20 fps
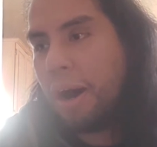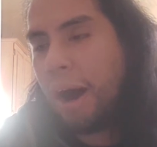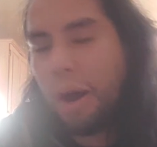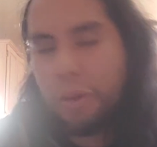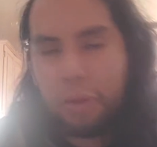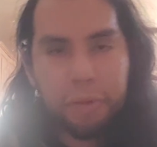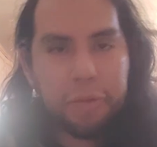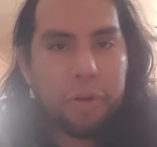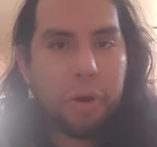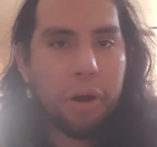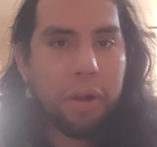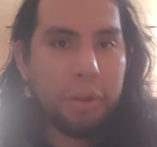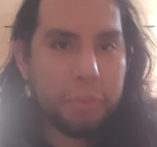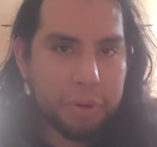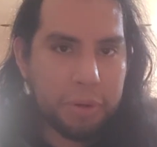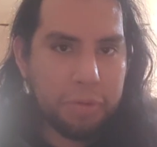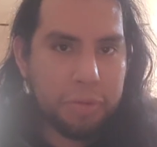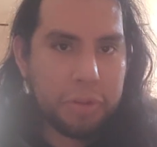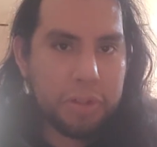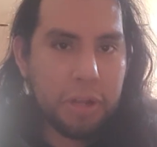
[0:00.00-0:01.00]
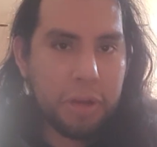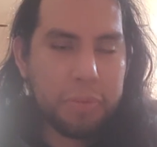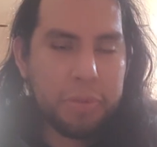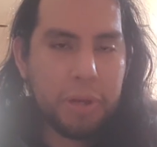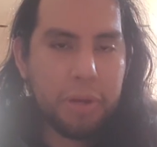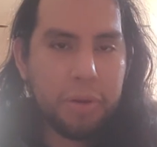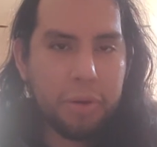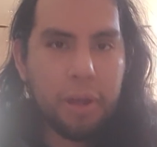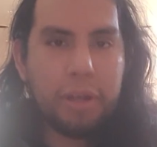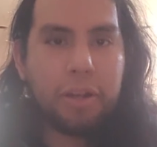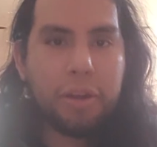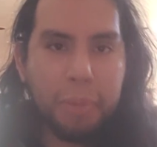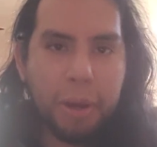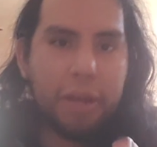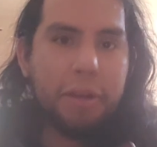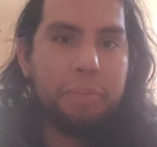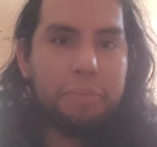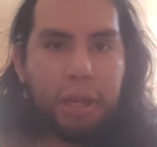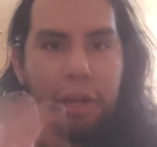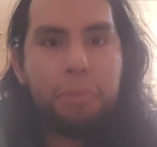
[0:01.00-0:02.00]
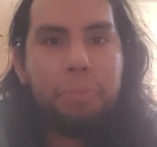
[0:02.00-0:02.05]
I love you all. Let me know if this helps out. All right? Goodbye.